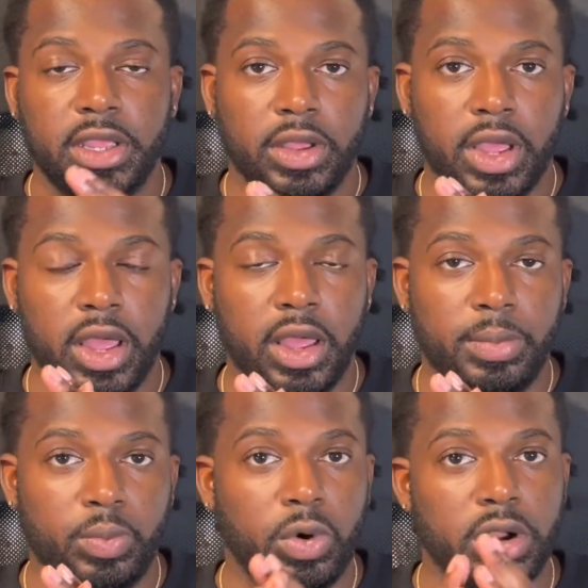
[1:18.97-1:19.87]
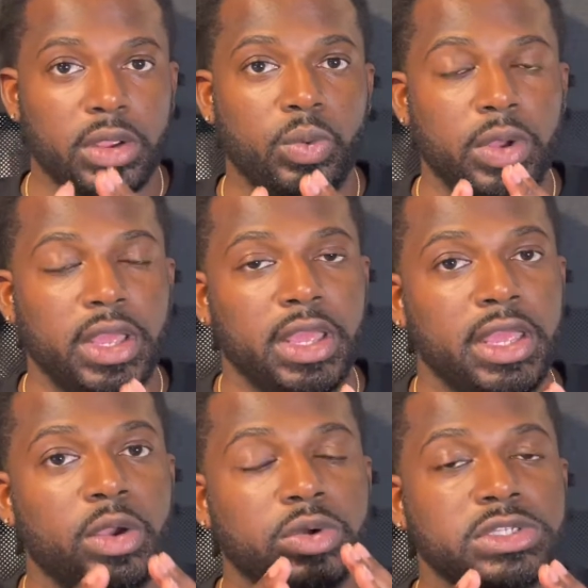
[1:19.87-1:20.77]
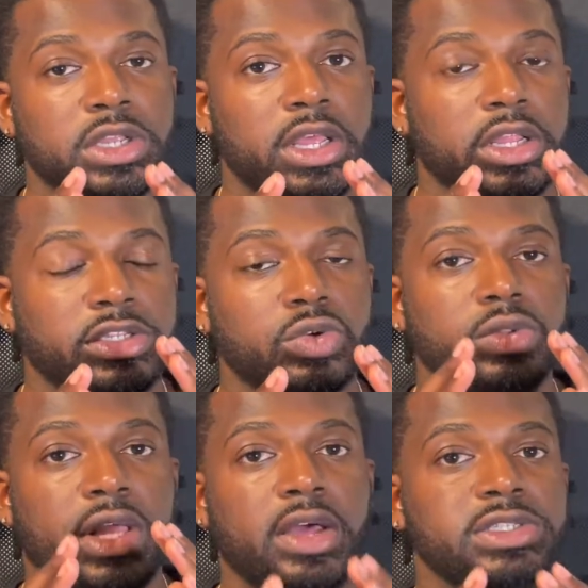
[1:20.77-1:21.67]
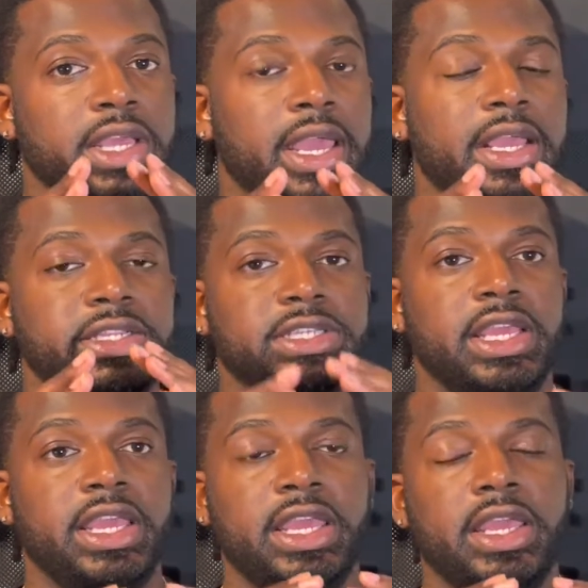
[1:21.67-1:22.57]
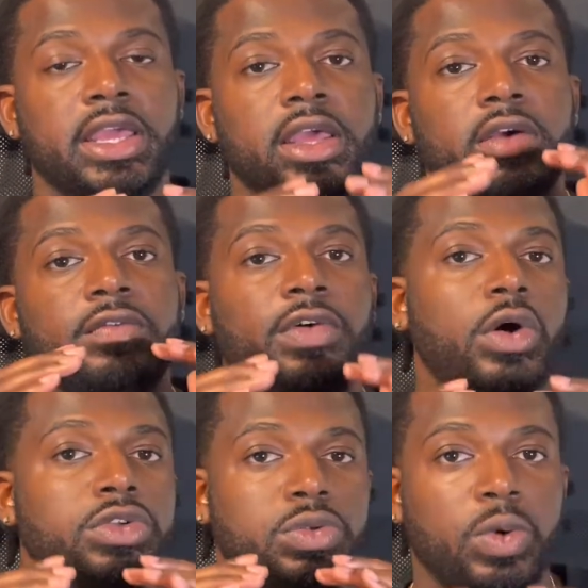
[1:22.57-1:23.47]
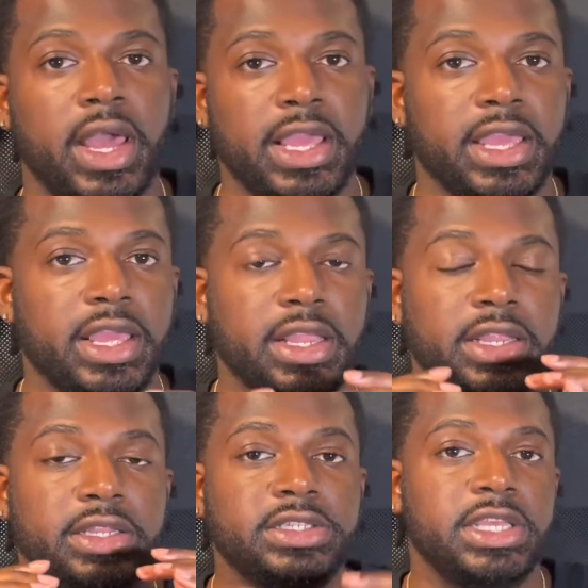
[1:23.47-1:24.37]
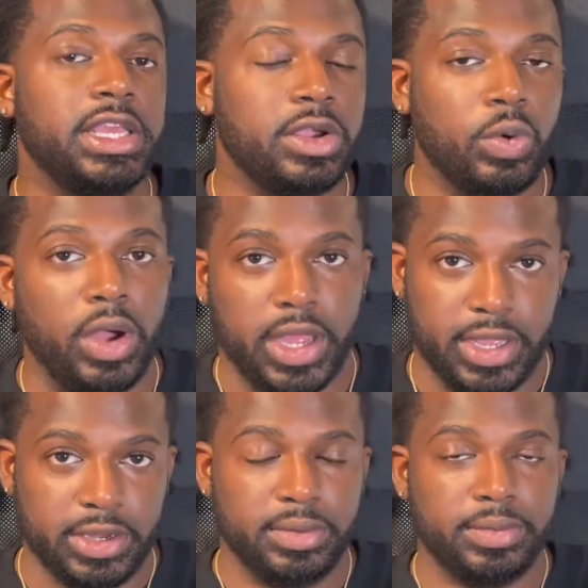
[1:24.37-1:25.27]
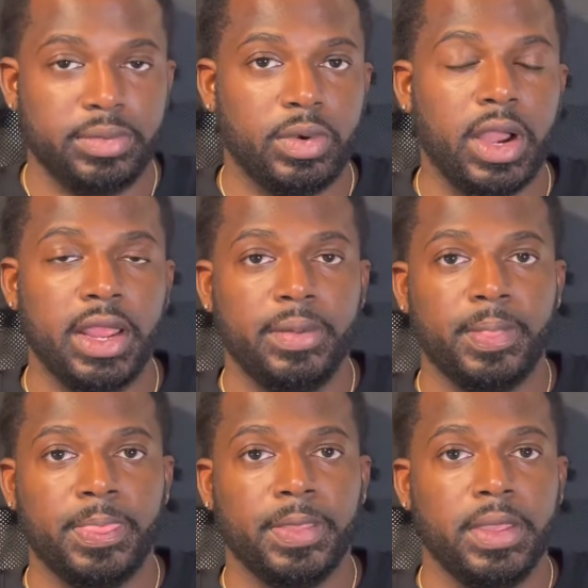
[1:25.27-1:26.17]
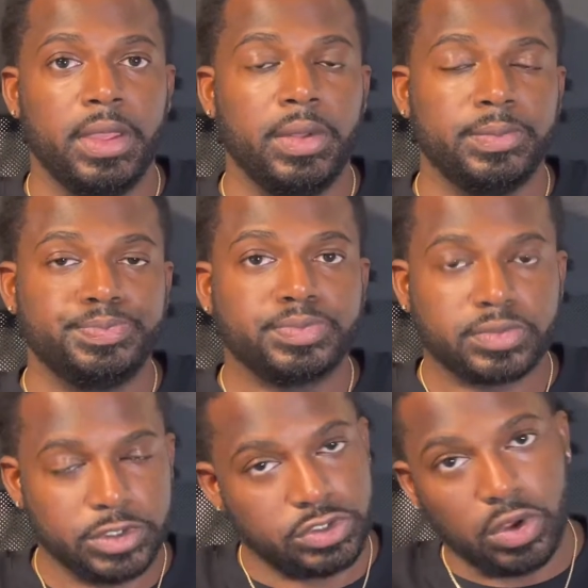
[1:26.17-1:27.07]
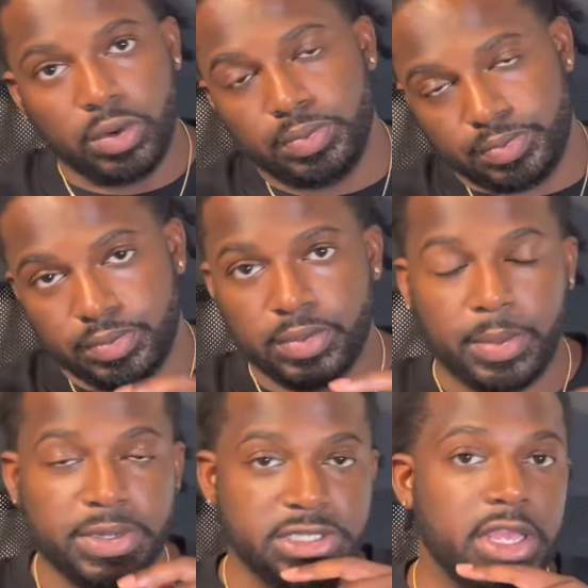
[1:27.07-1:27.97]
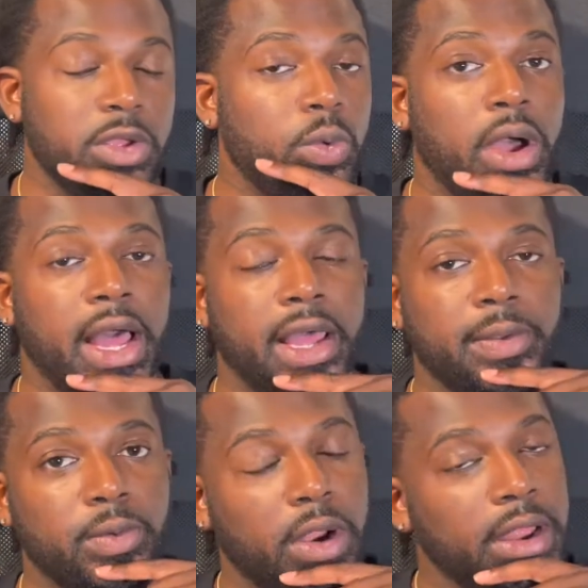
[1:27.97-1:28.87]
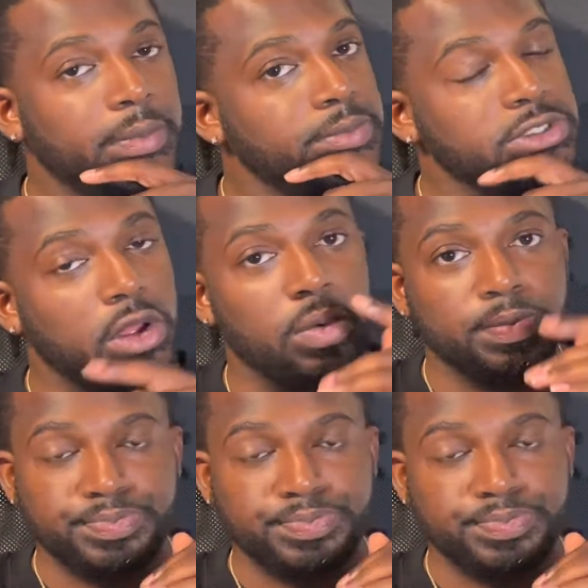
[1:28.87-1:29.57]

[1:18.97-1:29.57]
working with, it was a 2018 Volkswagen Tiguan, right? So I'm gonna tell you why, right? So